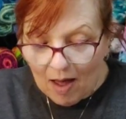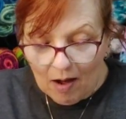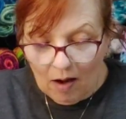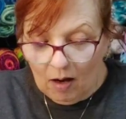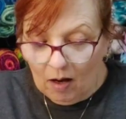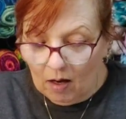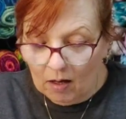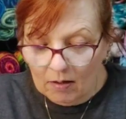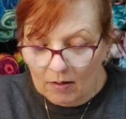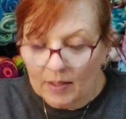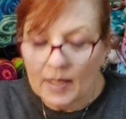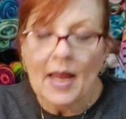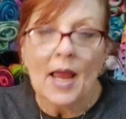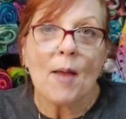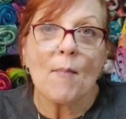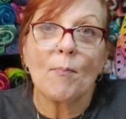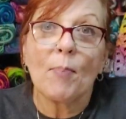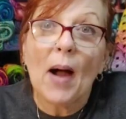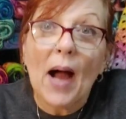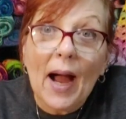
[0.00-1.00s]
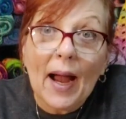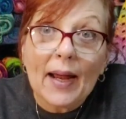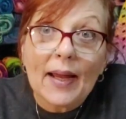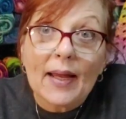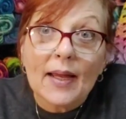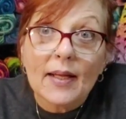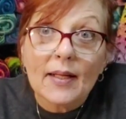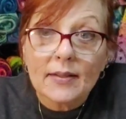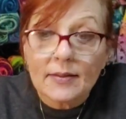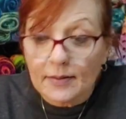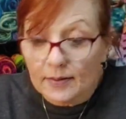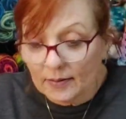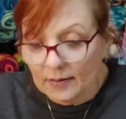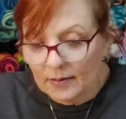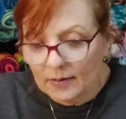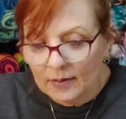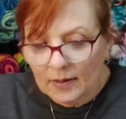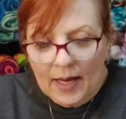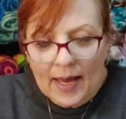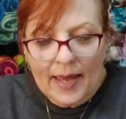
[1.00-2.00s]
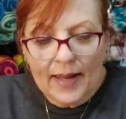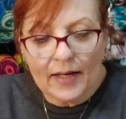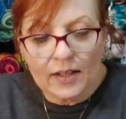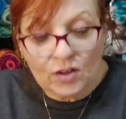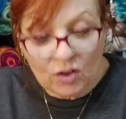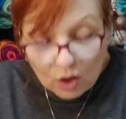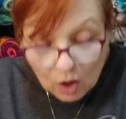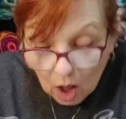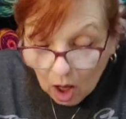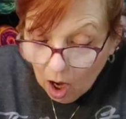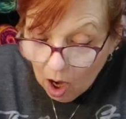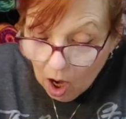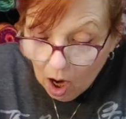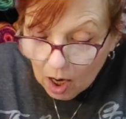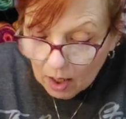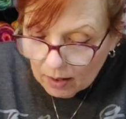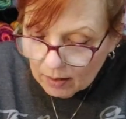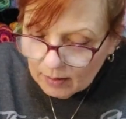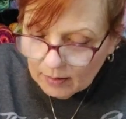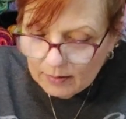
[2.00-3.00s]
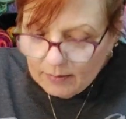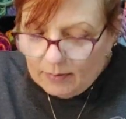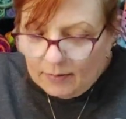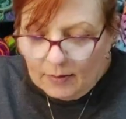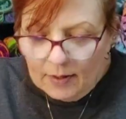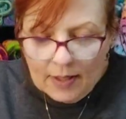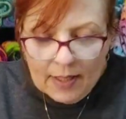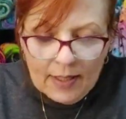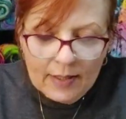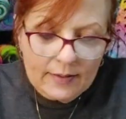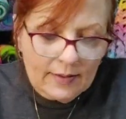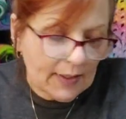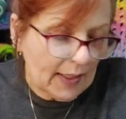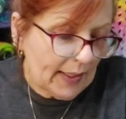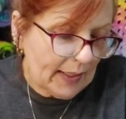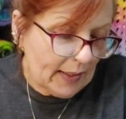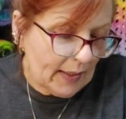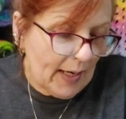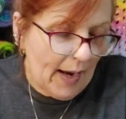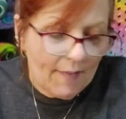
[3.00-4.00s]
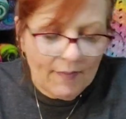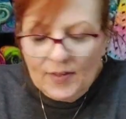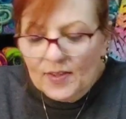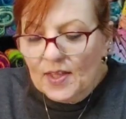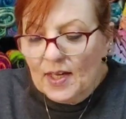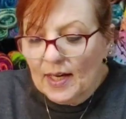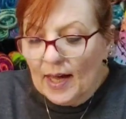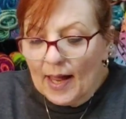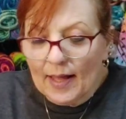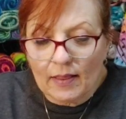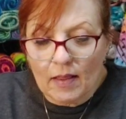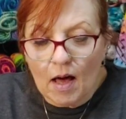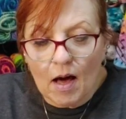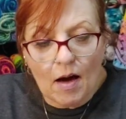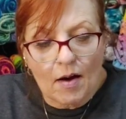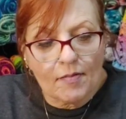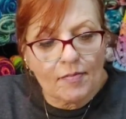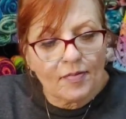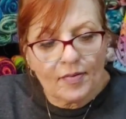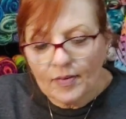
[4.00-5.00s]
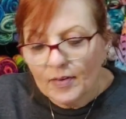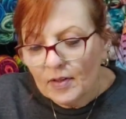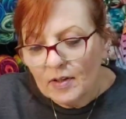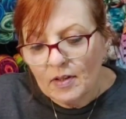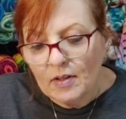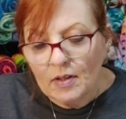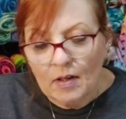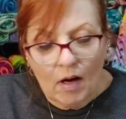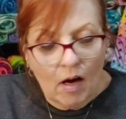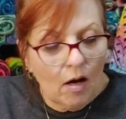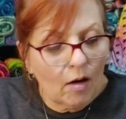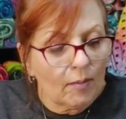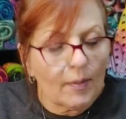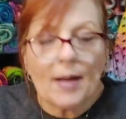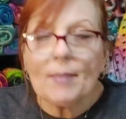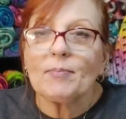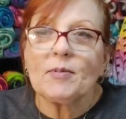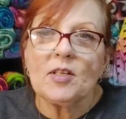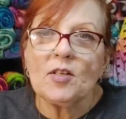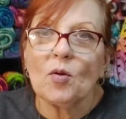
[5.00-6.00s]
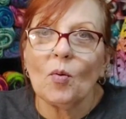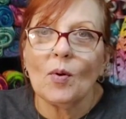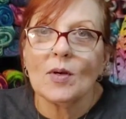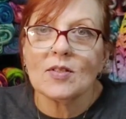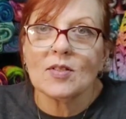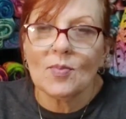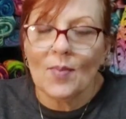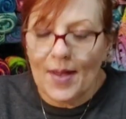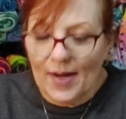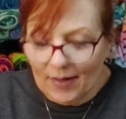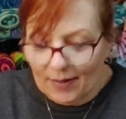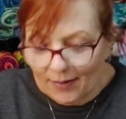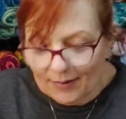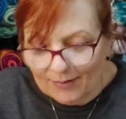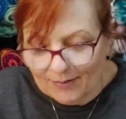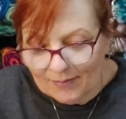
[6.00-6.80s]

Ah, and pockets and it's long. It's like everything I love all wrapped into one sweater.